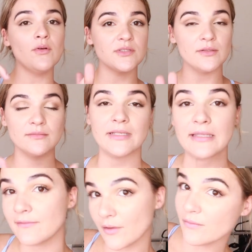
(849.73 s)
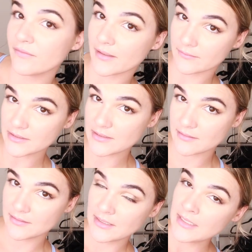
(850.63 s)
Also, leave your favorite
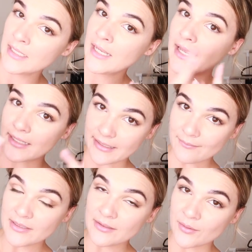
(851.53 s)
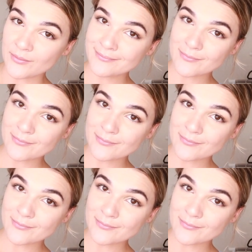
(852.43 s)
and let me know